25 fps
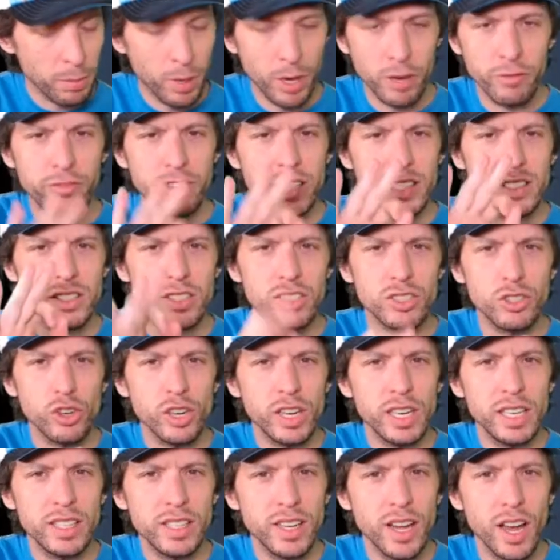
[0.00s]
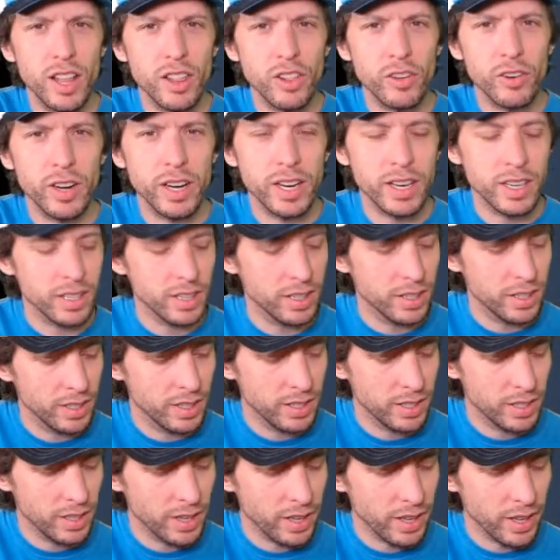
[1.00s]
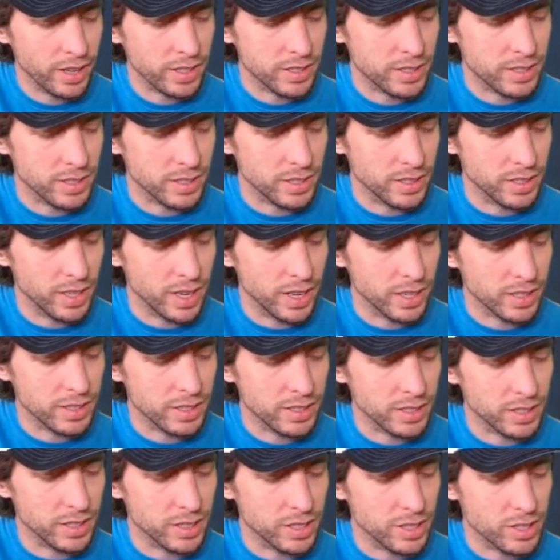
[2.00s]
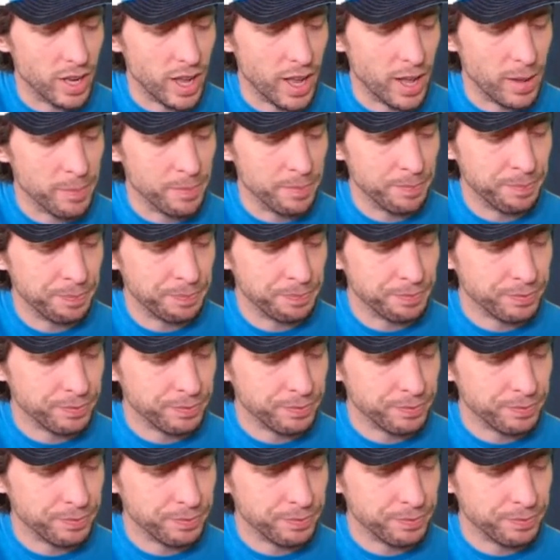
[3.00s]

Perfect green coloring. Excellent, excellent job.